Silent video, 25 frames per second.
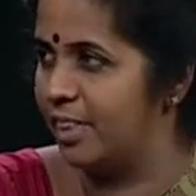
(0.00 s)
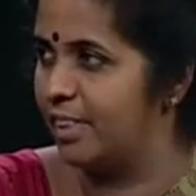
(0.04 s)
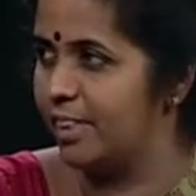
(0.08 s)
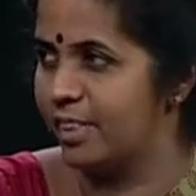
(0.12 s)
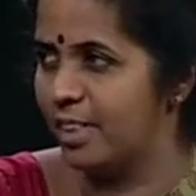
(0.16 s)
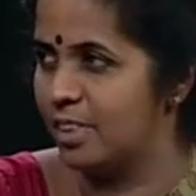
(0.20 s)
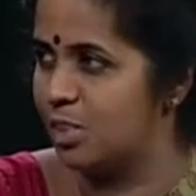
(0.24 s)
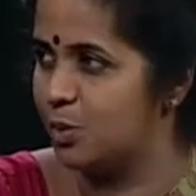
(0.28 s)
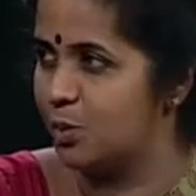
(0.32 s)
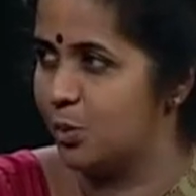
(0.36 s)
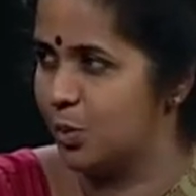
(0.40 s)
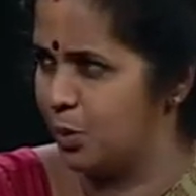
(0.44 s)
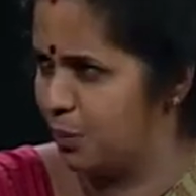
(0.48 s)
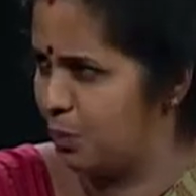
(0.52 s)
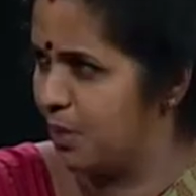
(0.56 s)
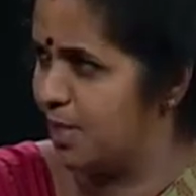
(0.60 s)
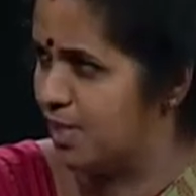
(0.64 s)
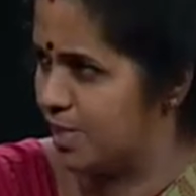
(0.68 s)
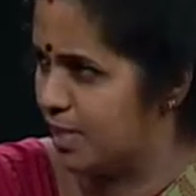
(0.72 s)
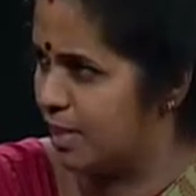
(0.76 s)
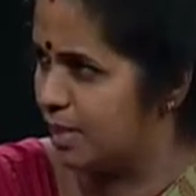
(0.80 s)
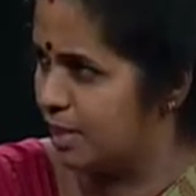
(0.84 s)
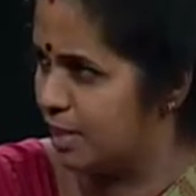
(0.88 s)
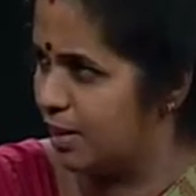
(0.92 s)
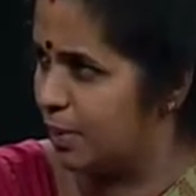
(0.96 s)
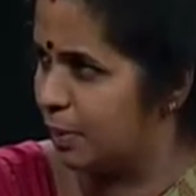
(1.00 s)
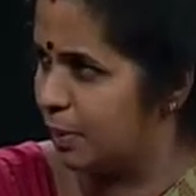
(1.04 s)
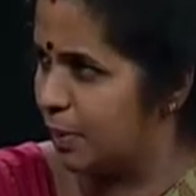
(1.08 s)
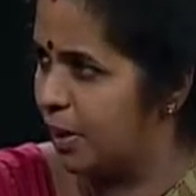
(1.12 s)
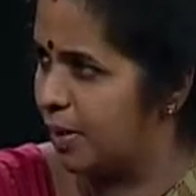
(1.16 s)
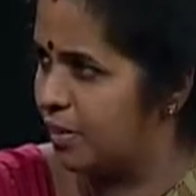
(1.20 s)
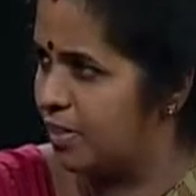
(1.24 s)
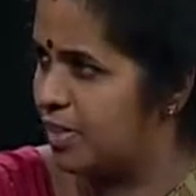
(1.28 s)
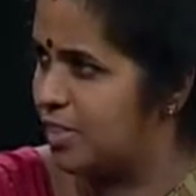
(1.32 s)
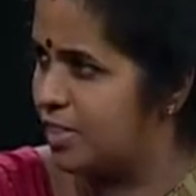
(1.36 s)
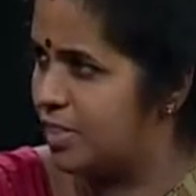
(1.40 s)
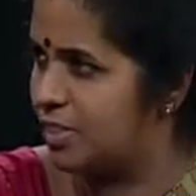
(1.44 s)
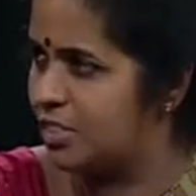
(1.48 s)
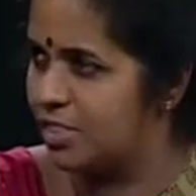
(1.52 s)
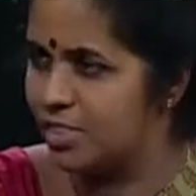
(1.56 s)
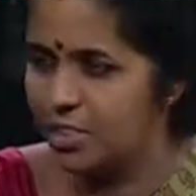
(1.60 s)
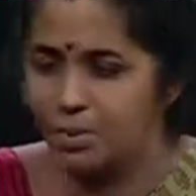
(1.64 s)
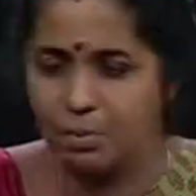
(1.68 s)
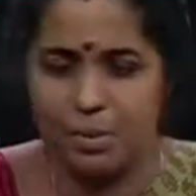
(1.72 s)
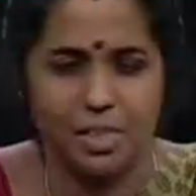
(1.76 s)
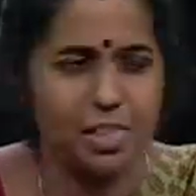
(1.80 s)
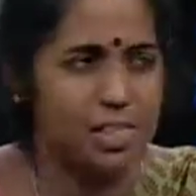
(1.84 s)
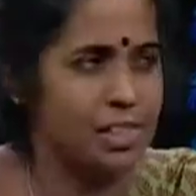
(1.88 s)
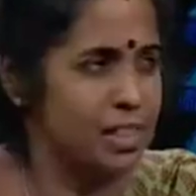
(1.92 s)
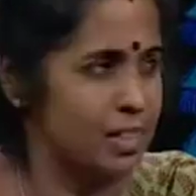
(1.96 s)
and that's what we see in our parent-teachers
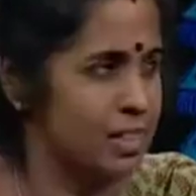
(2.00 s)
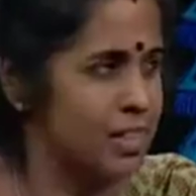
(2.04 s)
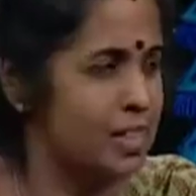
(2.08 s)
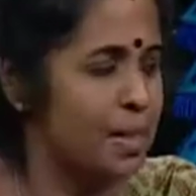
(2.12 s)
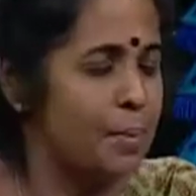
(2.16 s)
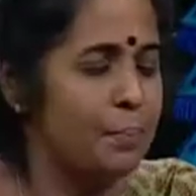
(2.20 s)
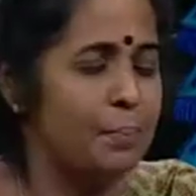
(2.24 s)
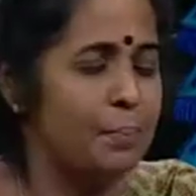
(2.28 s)
meetings.